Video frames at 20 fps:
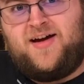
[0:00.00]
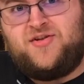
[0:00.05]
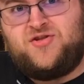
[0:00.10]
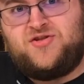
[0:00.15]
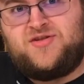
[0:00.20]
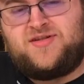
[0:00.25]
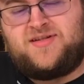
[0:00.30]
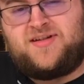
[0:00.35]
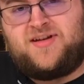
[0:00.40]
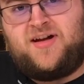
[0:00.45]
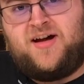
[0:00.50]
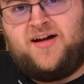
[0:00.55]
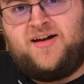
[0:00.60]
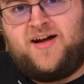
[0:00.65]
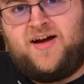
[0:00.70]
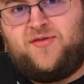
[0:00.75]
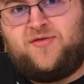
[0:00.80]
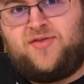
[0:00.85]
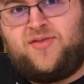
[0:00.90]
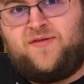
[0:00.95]
I just
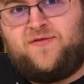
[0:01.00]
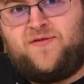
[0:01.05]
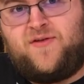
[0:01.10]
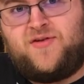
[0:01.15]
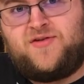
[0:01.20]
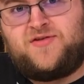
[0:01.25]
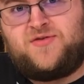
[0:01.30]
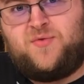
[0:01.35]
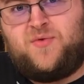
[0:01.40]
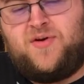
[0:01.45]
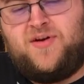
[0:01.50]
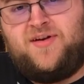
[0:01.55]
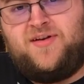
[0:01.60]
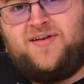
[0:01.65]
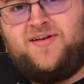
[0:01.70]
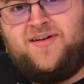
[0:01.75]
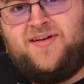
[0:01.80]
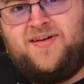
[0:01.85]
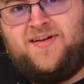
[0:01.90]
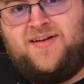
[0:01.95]
cut out the first
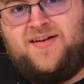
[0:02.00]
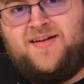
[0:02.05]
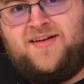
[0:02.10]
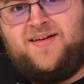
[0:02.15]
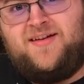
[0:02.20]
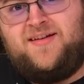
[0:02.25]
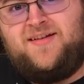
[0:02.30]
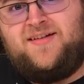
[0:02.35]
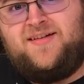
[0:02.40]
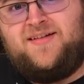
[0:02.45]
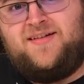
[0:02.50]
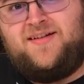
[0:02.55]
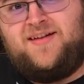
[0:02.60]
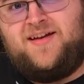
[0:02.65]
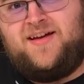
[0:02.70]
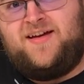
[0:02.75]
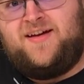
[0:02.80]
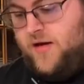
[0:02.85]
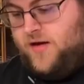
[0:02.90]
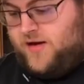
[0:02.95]
one.
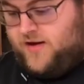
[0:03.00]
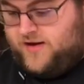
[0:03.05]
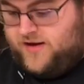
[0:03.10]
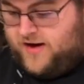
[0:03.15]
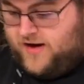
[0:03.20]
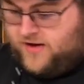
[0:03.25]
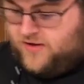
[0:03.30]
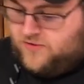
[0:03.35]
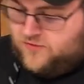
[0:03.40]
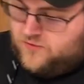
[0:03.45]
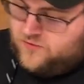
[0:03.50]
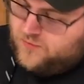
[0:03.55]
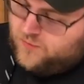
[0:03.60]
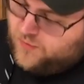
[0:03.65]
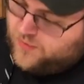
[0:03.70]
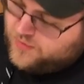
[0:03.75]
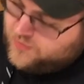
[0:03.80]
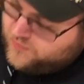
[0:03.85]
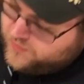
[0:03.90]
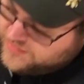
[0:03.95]
And now
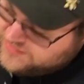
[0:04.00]
we're